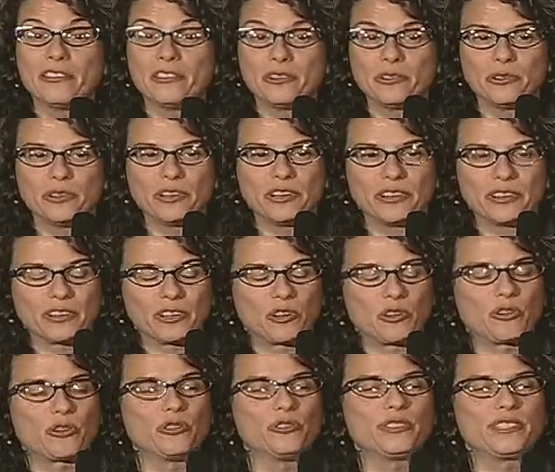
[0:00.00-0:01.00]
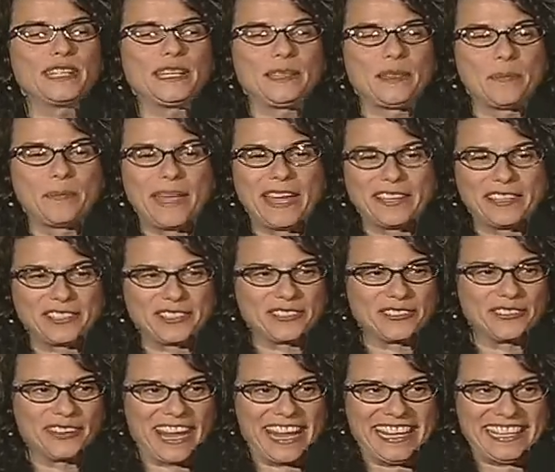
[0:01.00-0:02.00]
who are cruising the
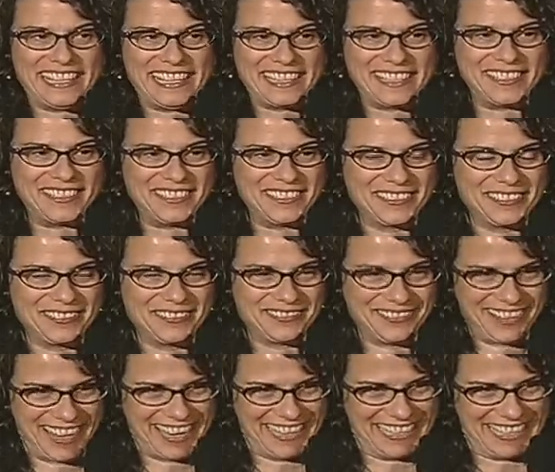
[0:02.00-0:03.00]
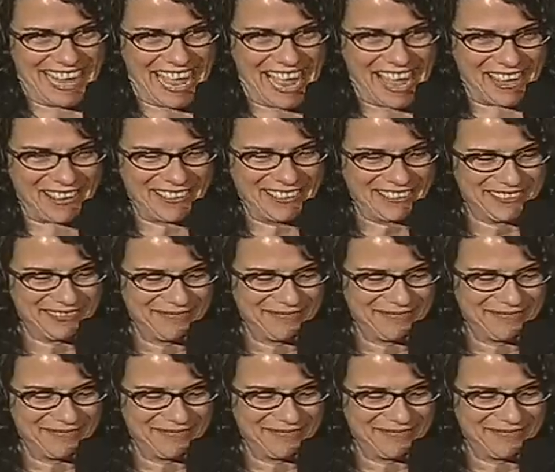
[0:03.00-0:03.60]
Mediterranean right now,